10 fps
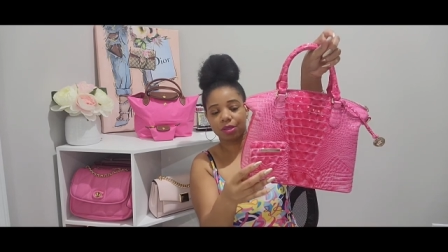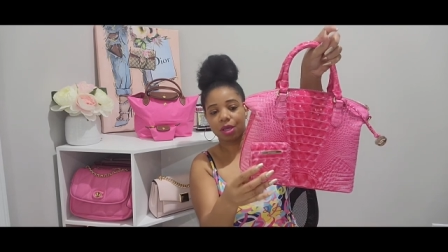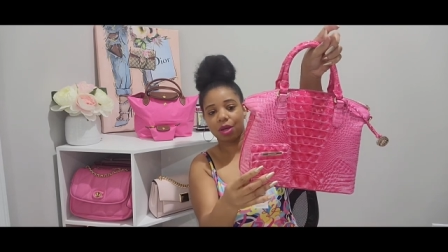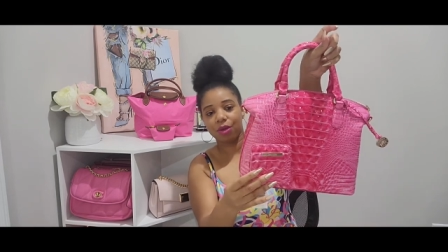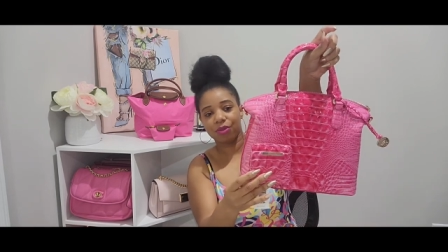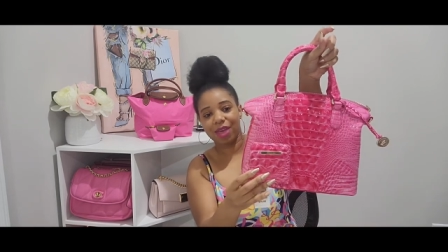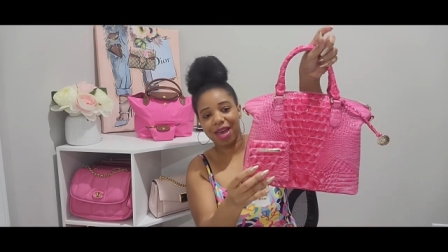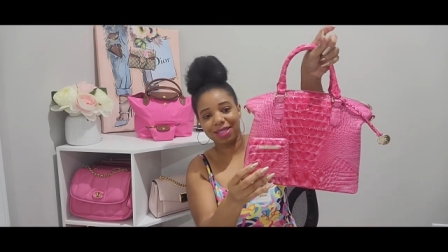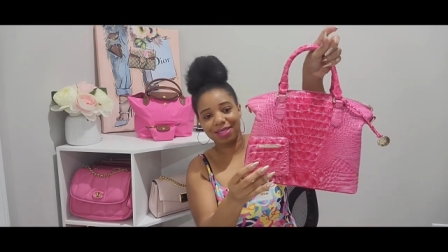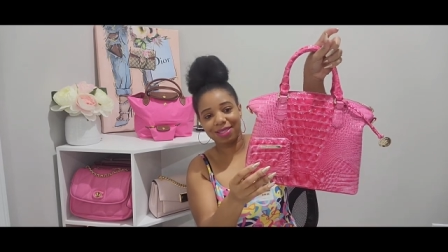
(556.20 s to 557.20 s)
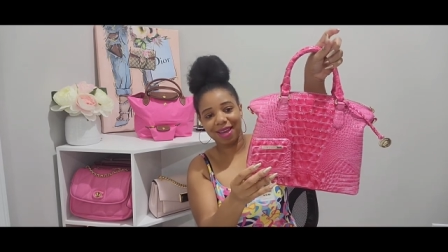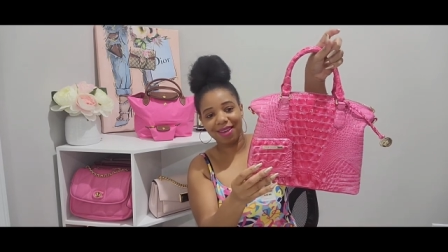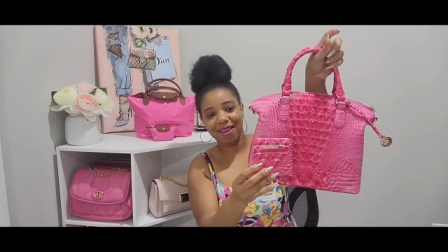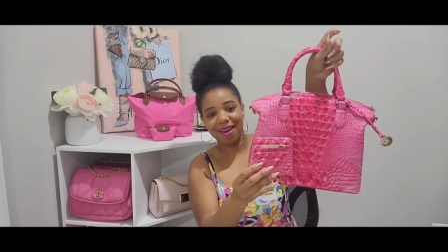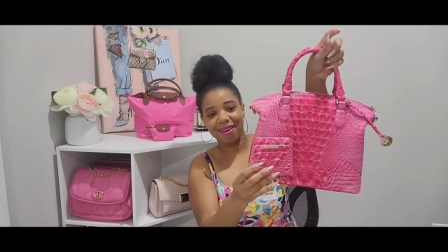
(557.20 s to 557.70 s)
So that is that,
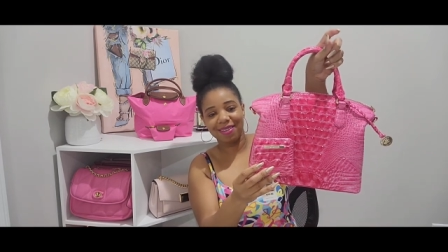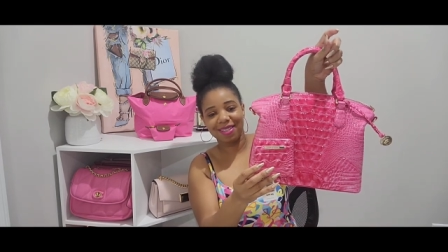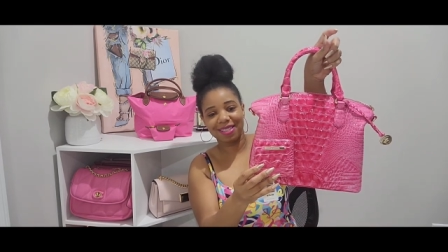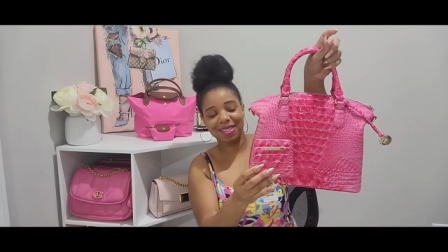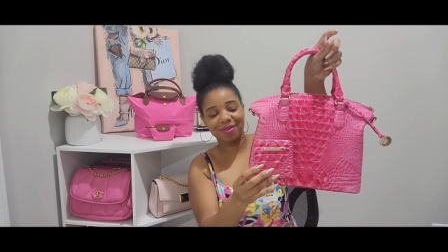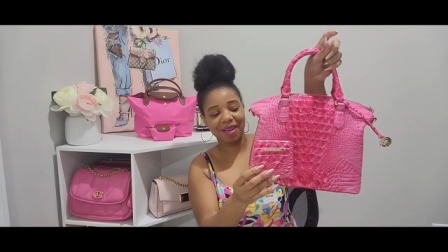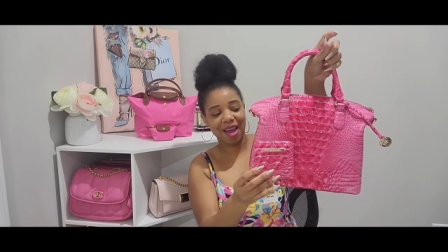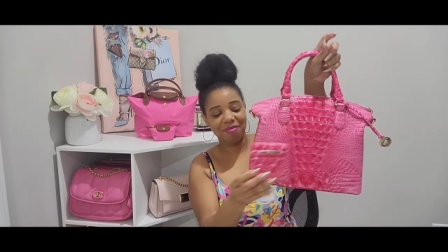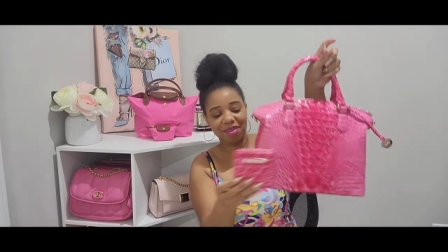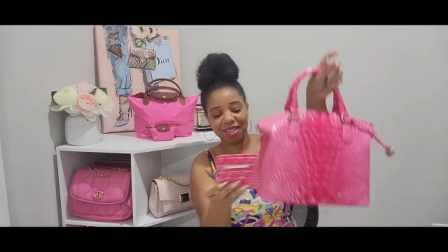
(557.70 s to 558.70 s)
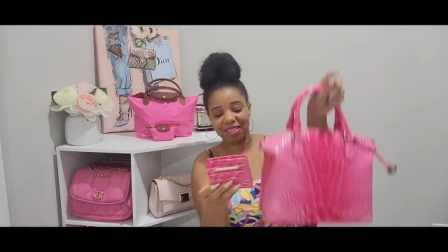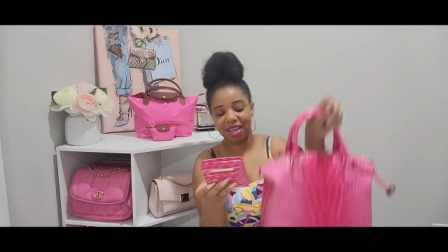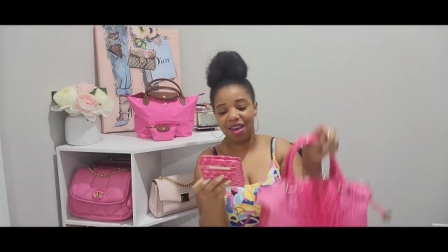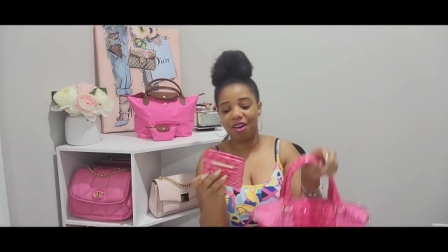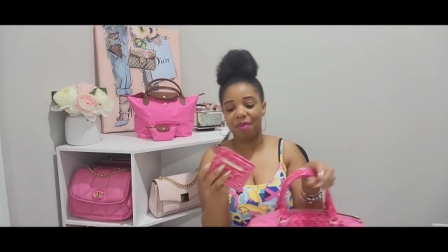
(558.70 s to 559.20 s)
y'all. This is what I picked
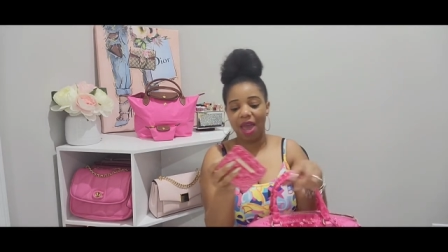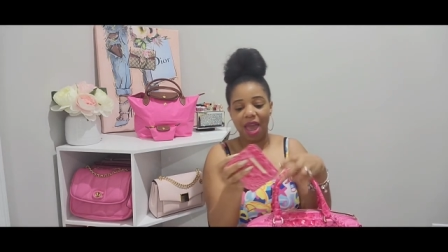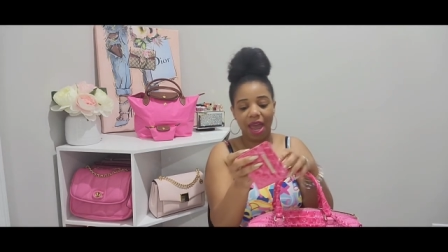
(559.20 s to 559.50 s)
up.